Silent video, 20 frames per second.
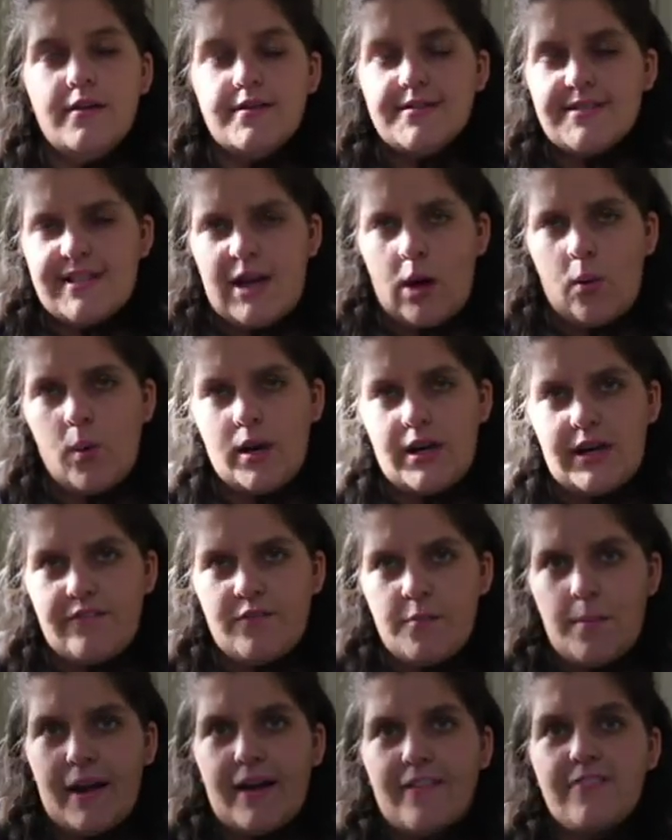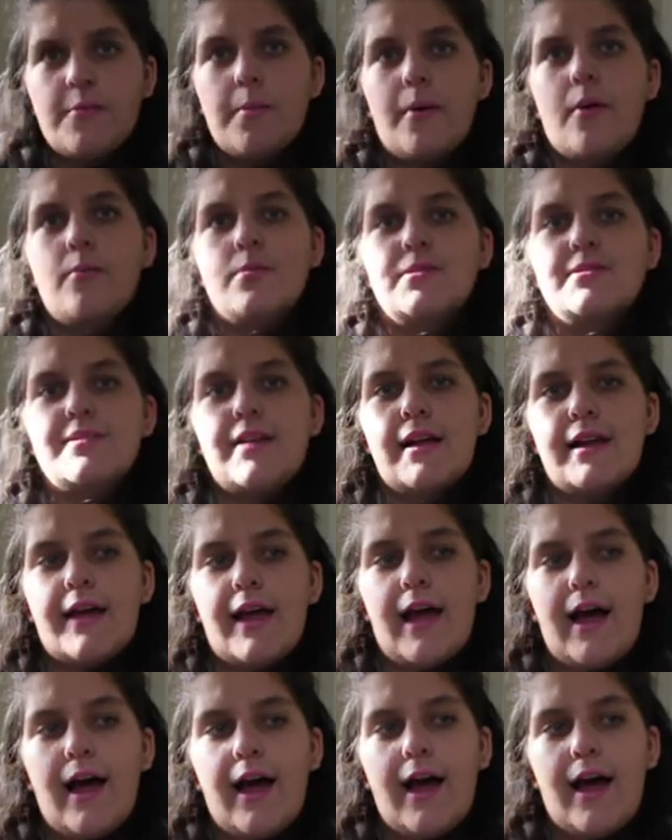Someone near the back of the boat was like,
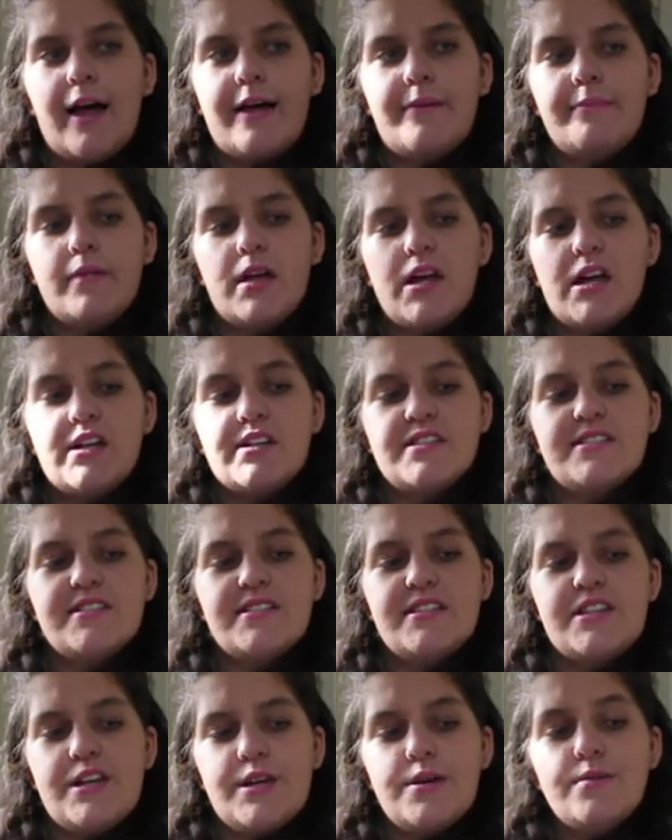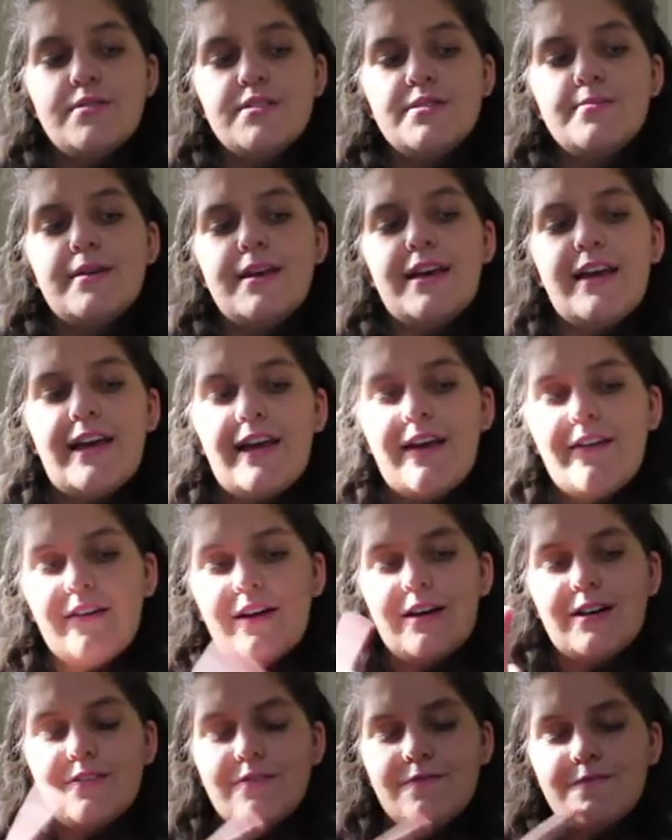excuse me,
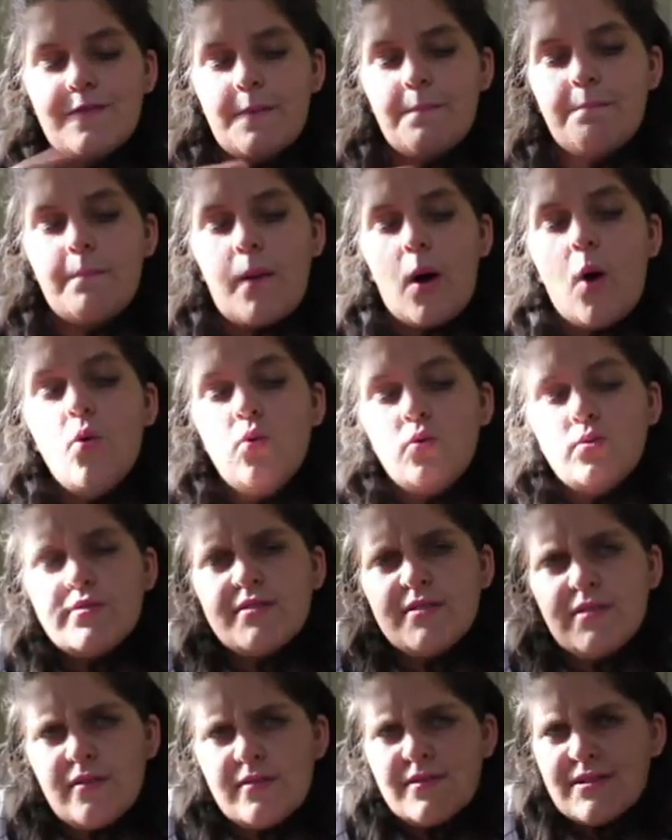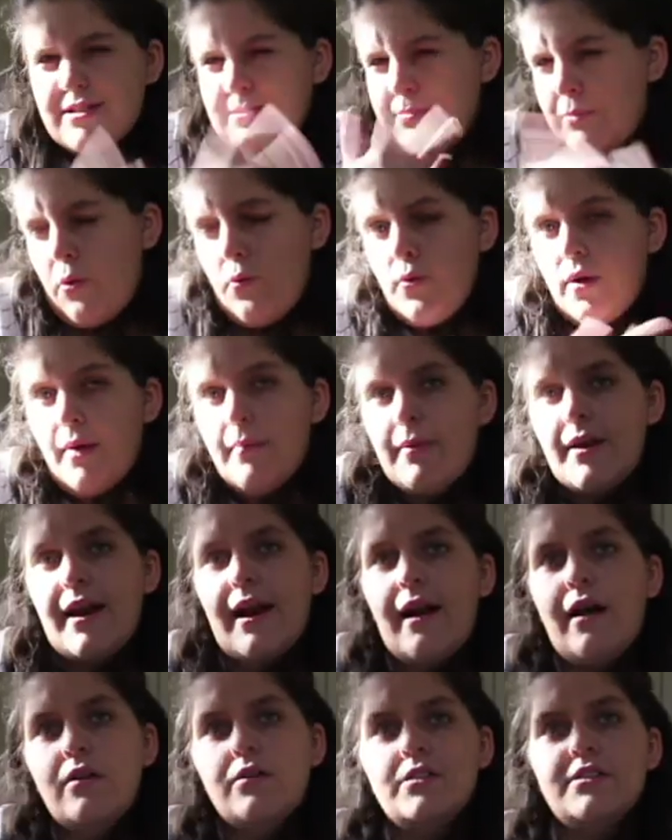the boat's got smoke coming
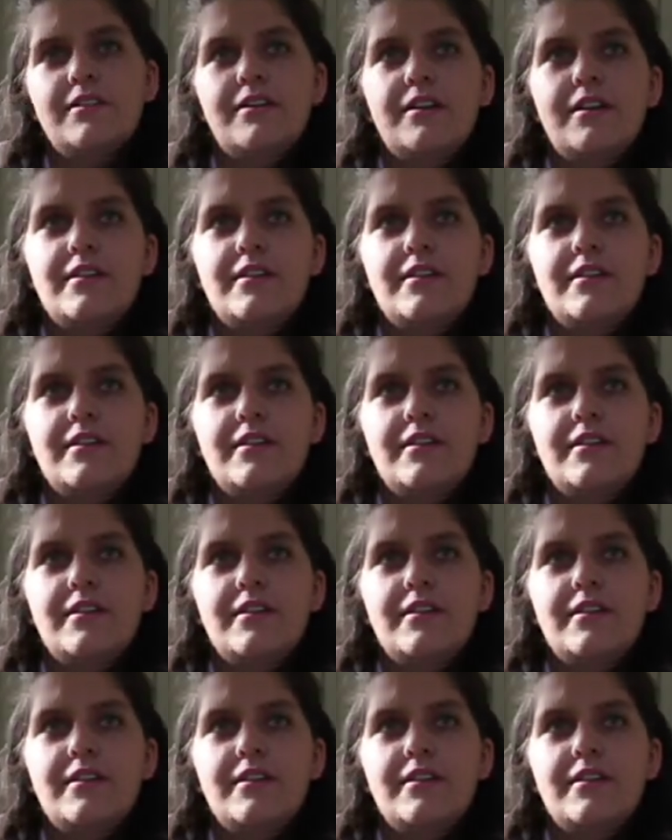out.